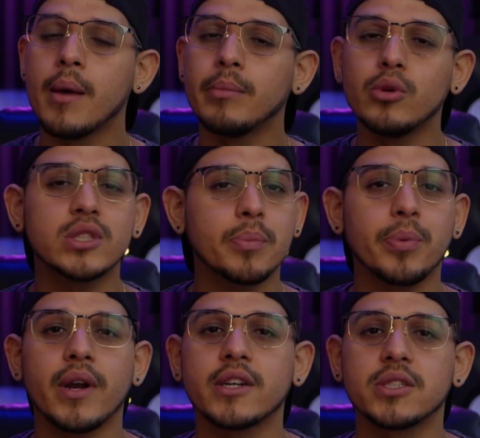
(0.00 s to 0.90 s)
music
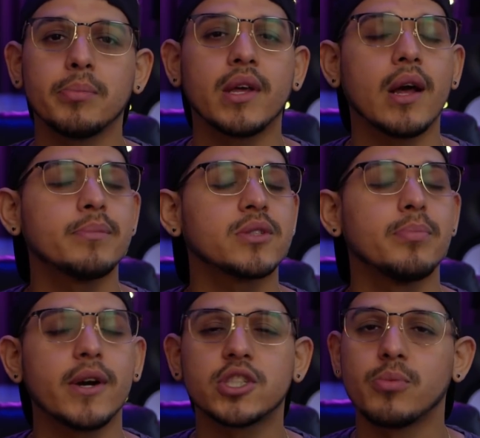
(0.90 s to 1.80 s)
production becomes
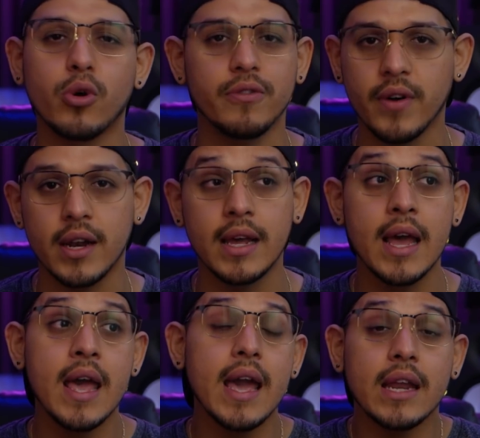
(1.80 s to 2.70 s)
much more fun,
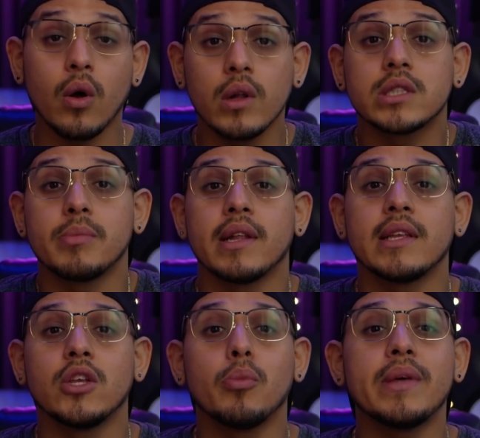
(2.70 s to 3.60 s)
and ultimately,
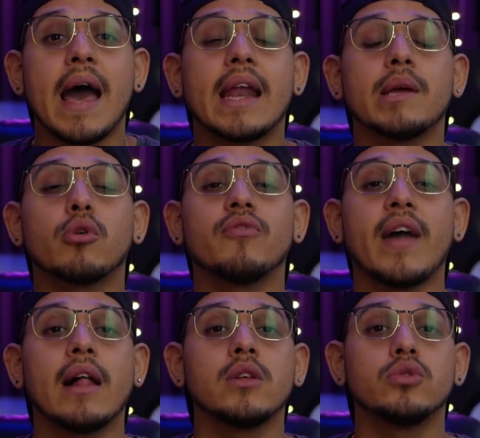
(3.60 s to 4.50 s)
you'll be adding more
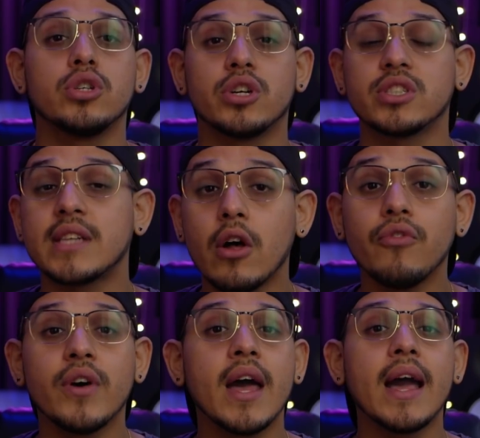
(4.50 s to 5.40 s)
value to
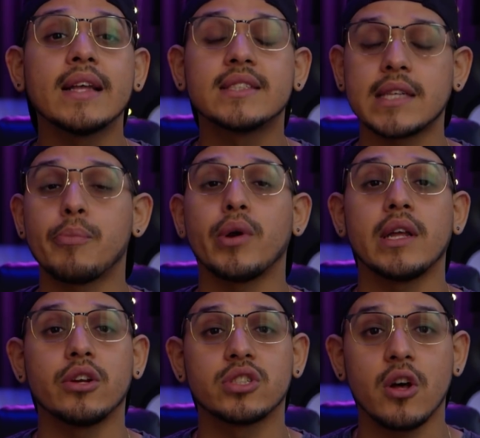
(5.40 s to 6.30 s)
yourself and
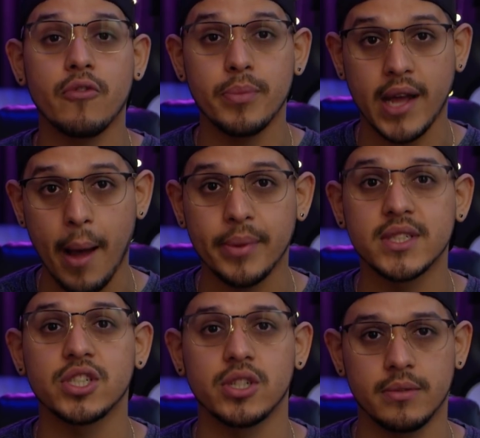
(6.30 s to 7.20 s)
separating yourself from the
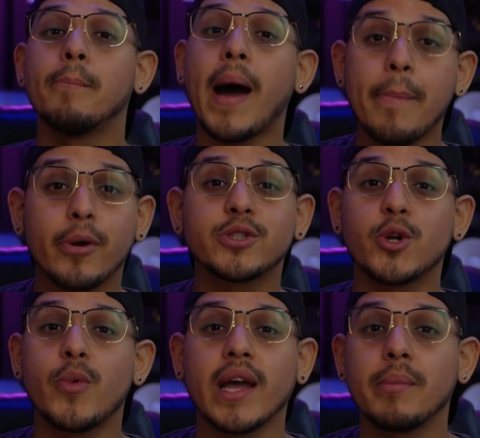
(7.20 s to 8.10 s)
competition. My
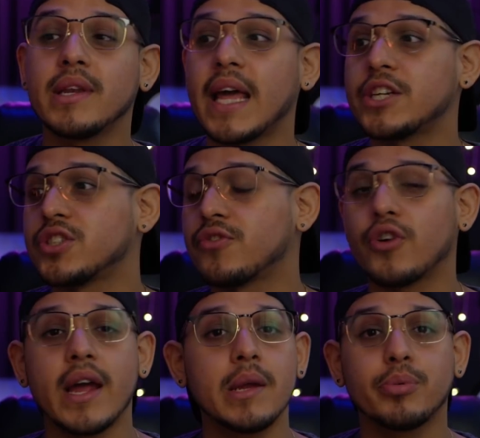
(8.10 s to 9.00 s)
personal recommendation for
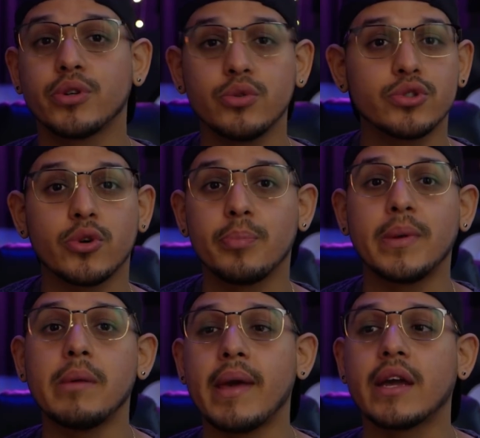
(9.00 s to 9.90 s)
any producer or
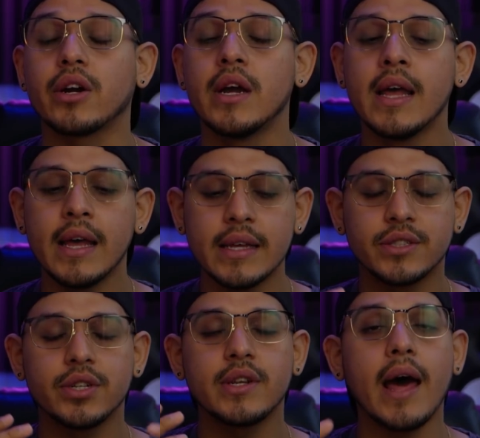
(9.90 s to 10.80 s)
beat maker is
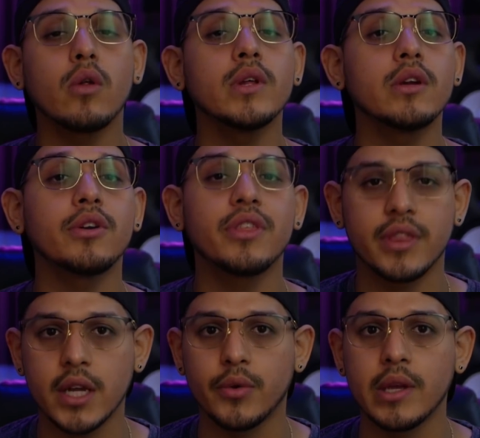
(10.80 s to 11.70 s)
to not only learn
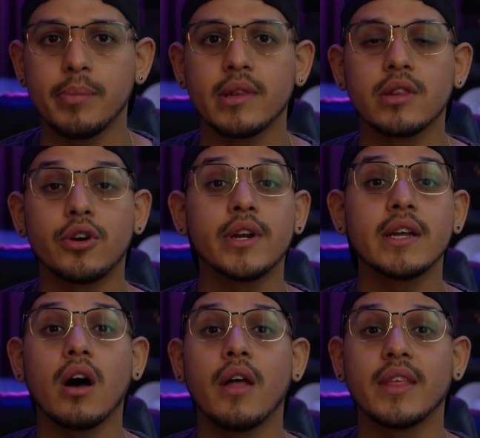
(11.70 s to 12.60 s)
theory, but learn
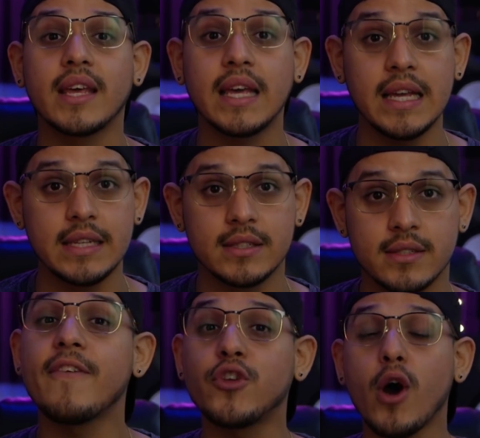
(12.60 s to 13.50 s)
it on the keys.
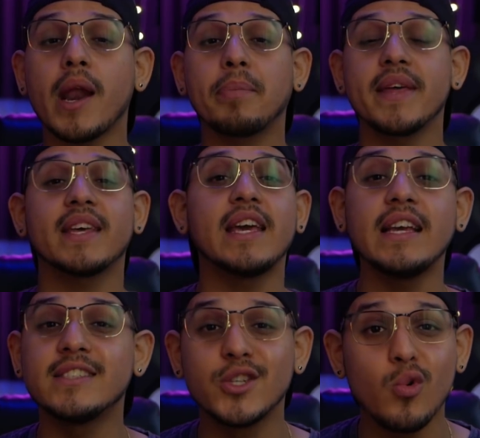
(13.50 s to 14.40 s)
If you know how to play the
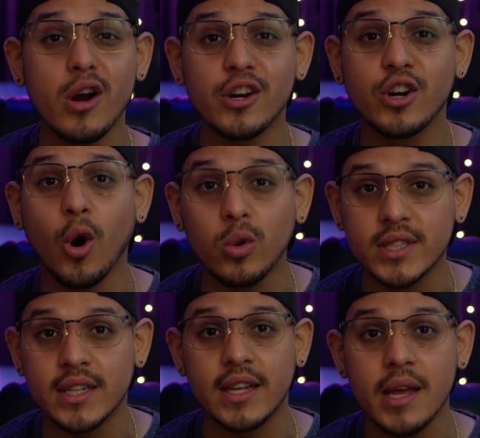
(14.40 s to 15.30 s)
keys, you are
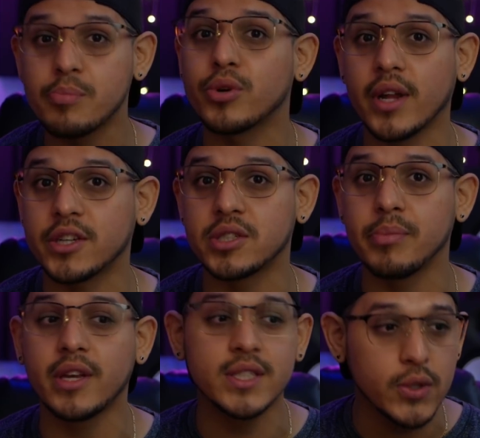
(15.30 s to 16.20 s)
golden in production
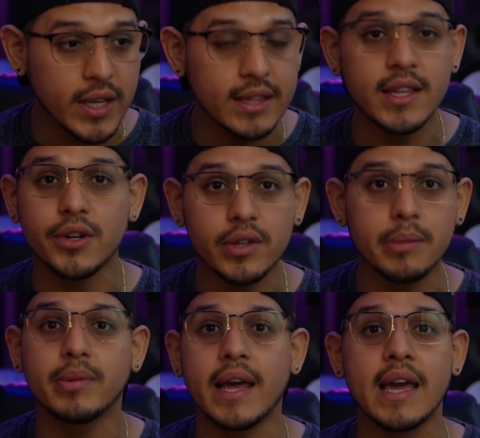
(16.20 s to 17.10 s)
because you can literally
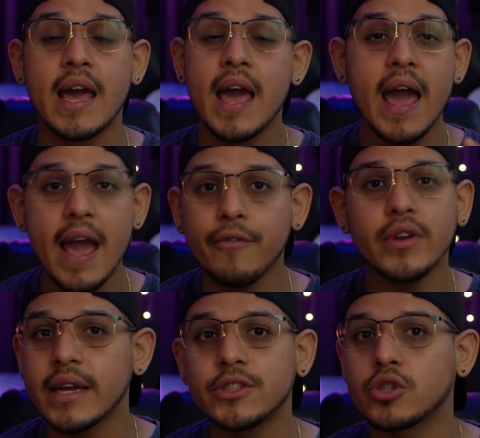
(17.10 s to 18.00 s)
play
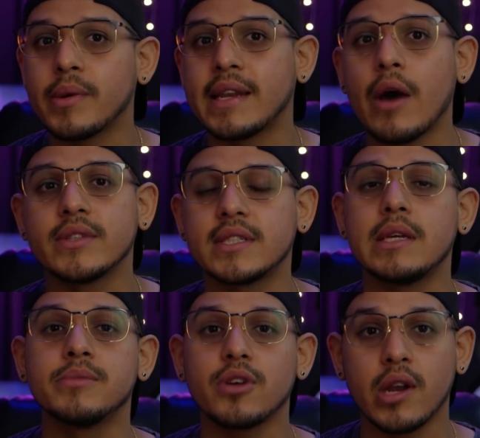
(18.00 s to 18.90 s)
every instrument now, it
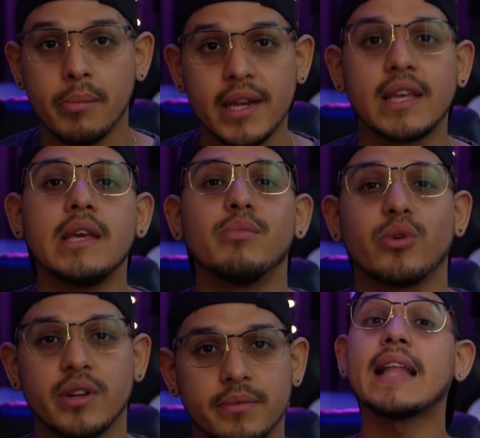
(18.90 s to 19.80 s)
seems, on a MIDI
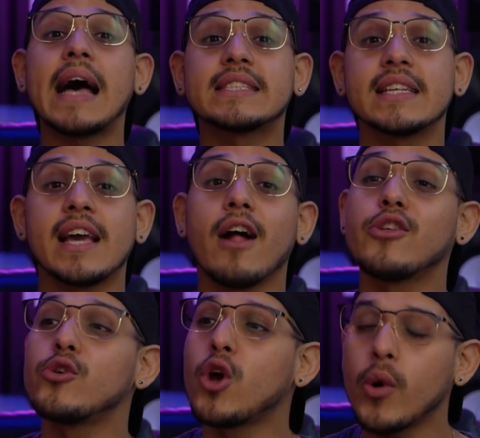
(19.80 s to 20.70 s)
keyboard. Lastly,
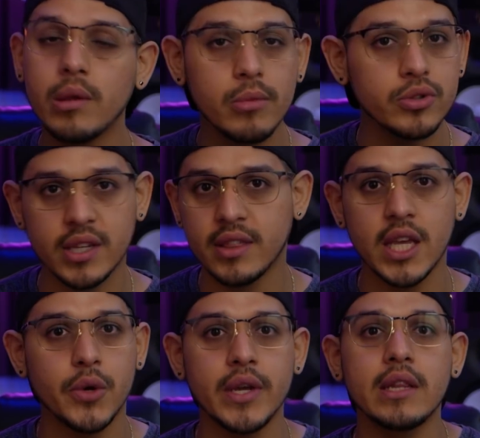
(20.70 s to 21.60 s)
although knowing music
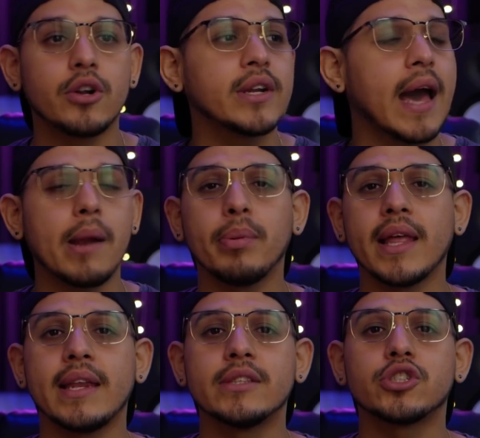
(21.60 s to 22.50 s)
theory and learning how to
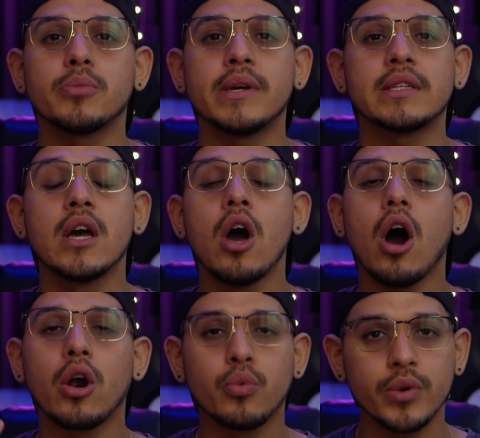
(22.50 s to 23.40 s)
play an instrument
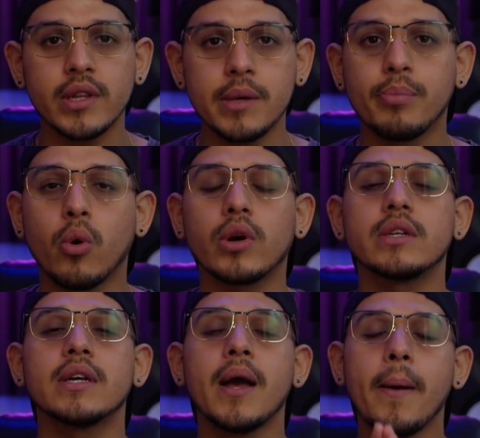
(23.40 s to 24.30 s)
are really important,